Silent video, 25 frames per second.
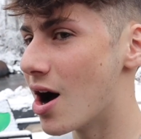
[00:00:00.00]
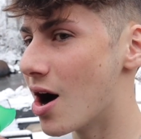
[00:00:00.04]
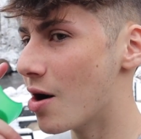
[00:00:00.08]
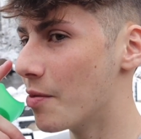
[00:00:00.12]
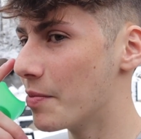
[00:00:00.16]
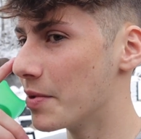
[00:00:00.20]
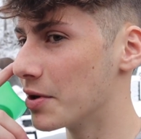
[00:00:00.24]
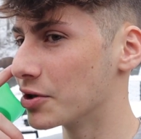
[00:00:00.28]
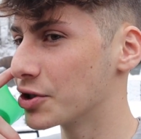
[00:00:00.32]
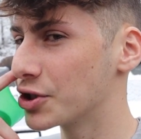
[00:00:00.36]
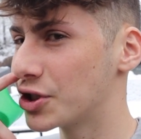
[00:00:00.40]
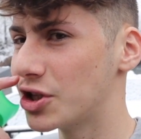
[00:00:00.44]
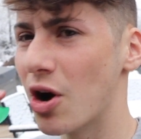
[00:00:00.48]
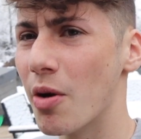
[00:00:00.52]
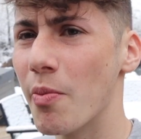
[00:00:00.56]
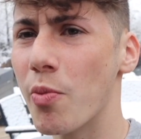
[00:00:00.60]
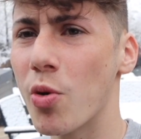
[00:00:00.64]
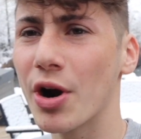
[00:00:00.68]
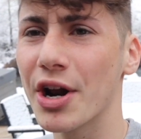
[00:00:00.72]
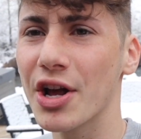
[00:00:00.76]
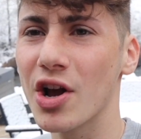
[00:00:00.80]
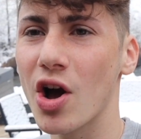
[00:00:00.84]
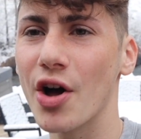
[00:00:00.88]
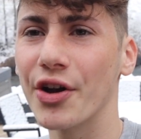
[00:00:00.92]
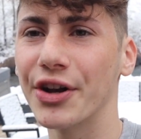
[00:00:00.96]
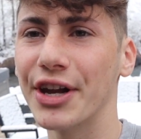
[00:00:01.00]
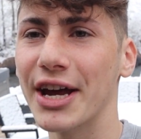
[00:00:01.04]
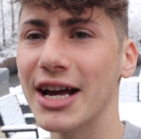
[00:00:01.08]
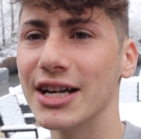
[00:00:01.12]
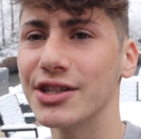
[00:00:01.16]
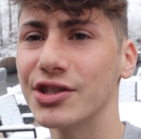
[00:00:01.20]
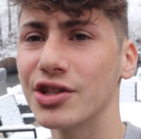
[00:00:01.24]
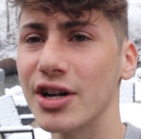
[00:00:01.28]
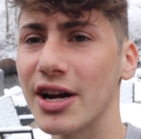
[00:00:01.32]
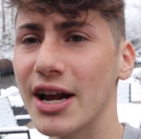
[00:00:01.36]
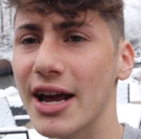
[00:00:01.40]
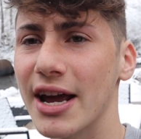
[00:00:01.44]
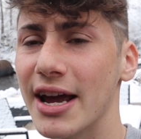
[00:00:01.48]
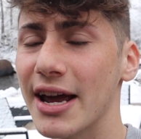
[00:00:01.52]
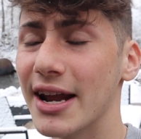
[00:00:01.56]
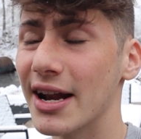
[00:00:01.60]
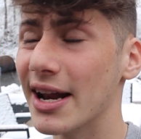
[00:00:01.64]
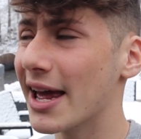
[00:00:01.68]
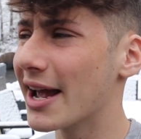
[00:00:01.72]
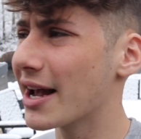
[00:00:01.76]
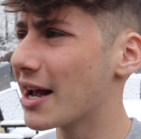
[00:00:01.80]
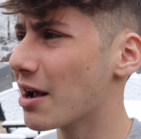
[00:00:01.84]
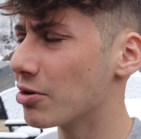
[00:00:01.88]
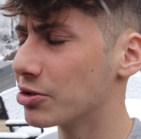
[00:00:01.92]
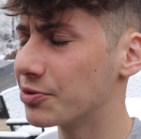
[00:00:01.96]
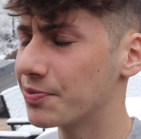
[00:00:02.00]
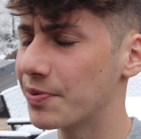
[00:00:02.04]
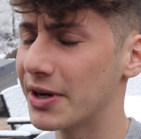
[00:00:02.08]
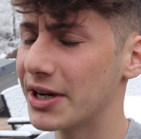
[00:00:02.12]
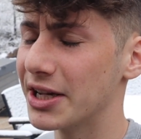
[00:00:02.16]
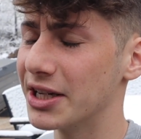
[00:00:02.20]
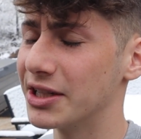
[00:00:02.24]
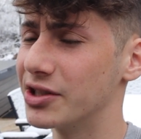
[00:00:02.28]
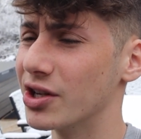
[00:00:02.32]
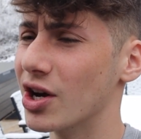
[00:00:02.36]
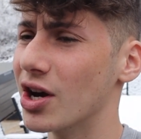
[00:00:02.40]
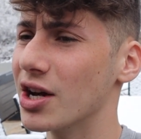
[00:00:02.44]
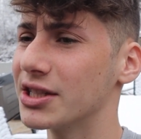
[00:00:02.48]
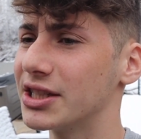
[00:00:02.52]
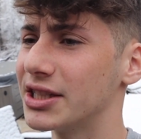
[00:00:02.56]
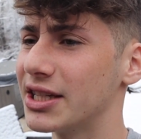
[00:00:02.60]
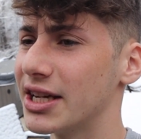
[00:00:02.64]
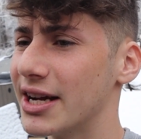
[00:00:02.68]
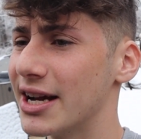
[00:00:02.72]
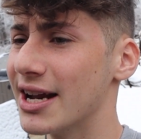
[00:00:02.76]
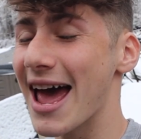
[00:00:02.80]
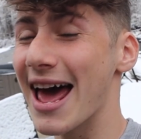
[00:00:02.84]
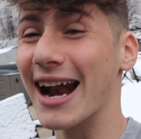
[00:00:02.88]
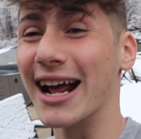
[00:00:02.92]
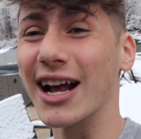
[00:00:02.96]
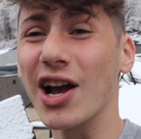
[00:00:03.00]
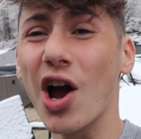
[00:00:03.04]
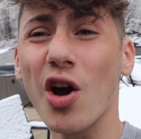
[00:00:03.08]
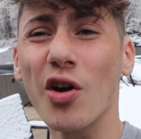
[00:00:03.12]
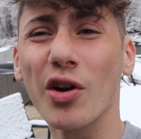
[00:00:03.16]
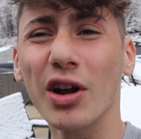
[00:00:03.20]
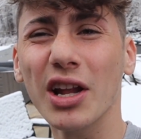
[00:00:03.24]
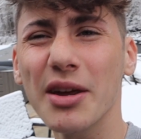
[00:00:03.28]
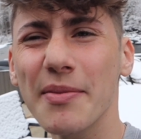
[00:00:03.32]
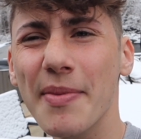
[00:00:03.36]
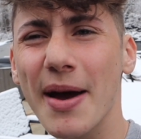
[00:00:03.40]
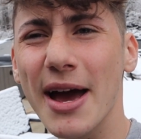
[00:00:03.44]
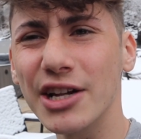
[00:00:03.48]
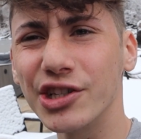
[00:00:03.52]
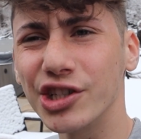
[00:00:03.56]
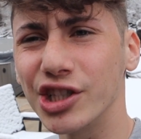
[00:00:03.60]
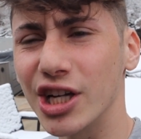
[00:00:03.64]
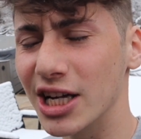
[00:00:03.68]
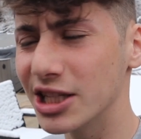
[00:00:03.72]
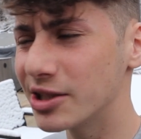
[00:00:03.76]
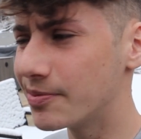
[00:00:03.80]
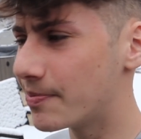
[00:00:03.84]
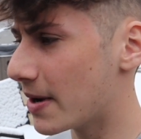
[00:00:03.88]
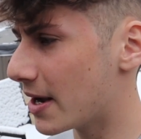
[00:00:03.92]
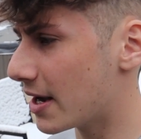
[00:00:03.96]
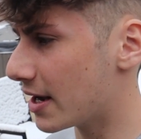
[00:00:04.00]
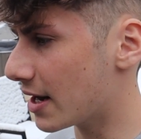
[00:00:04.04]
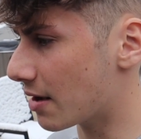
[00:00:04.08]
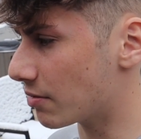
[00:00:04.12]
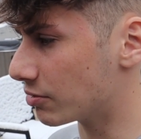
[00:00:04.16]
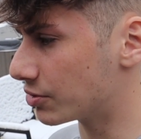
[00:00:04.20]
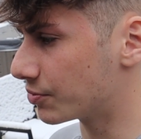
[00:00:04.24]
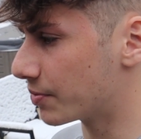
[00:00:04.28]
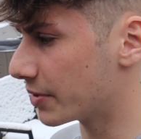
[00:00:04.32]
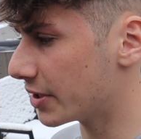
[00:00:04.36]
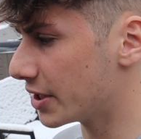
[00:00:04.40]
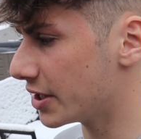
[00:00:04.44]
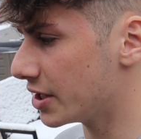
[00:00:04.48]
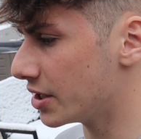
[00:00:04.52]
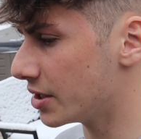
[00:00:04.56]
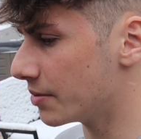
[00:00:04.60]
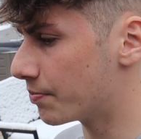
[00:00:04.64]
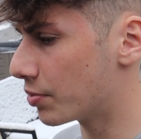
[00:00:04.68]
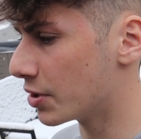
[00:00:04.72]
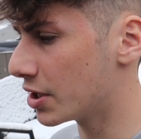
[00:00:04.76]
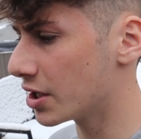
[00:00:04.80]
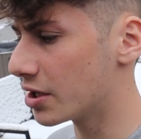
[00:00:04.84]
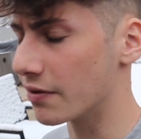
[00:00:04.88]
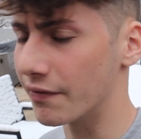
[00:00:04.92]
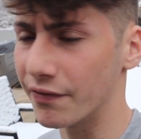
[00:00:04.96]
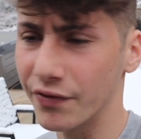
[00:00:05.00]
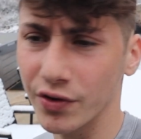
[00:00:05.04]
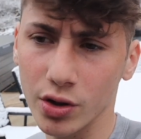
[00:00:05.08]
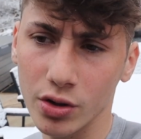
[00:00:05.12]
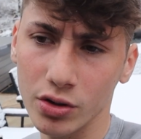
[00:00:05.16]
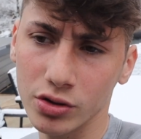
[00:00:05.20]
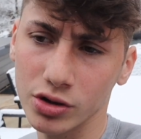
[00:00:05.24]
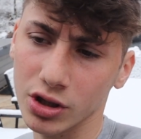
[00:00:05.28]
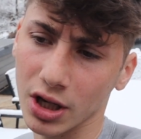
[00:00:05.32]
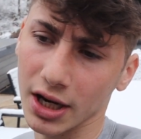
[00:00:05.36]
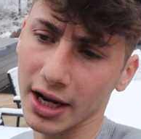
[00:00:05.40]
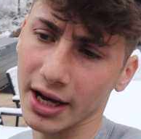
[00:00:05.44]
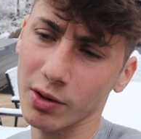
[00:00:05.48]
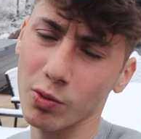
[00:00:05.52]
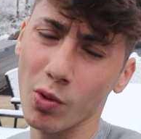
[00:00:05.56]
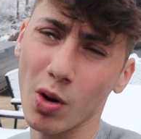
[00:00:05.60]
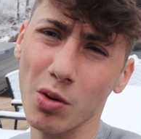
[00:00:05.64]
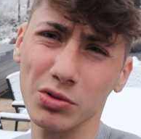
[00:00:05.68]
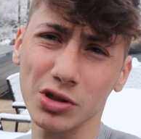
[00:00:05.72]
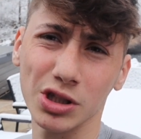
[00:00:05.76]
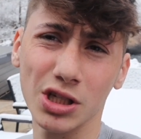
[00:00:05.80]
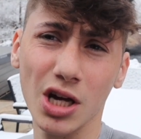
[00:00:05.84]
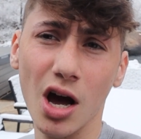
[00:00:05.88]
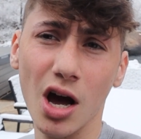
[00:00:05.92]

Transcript: Uh, we were snowboarding all day yesterday and like I was pretty exhausted and I got really bad chest pain. I was pretty pretty confused on like what was